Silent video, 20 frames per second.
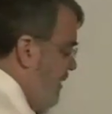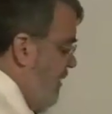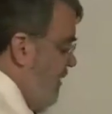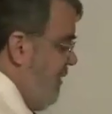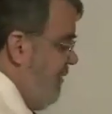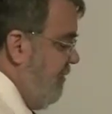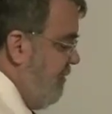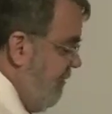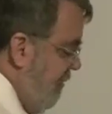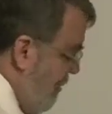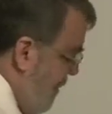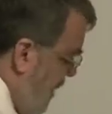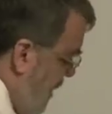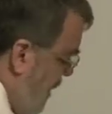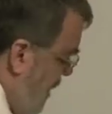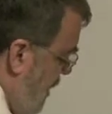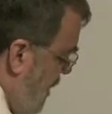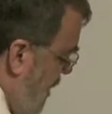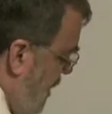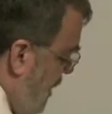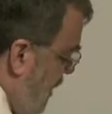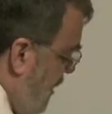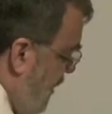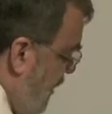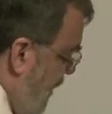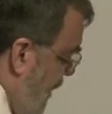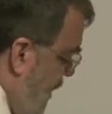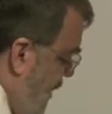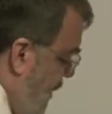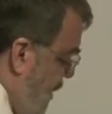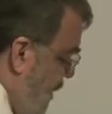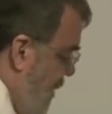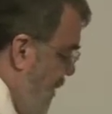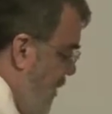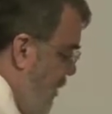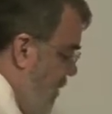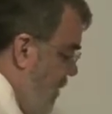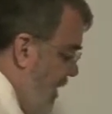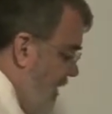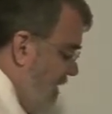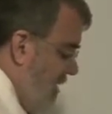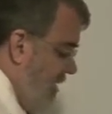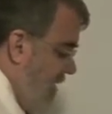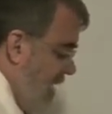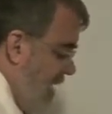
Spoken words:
and a 1. So what